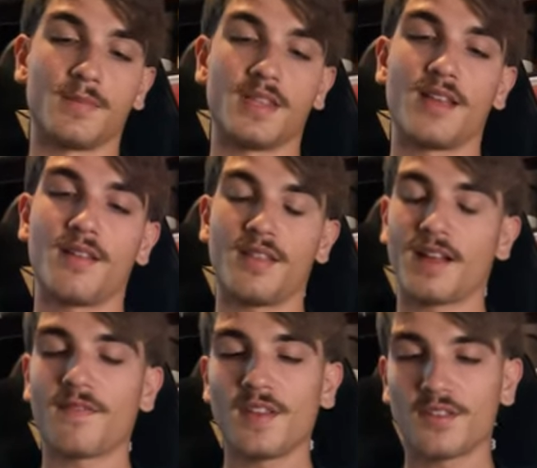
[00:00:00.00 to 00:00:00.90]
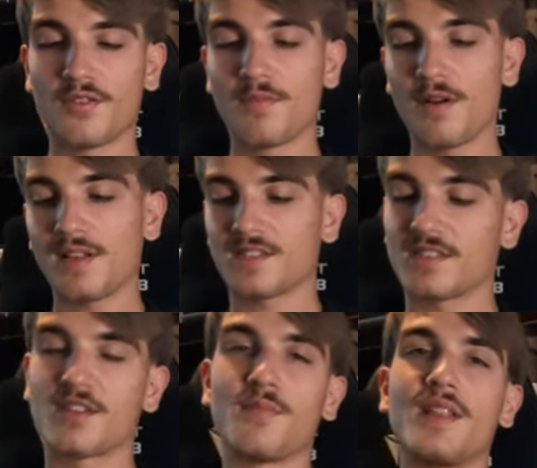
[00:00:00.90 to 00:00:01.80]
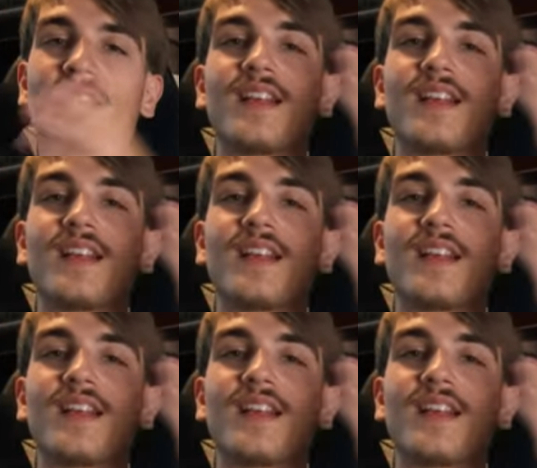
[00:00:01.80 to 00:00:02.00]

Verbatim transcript: But they like if they do, bro, that's just going to be like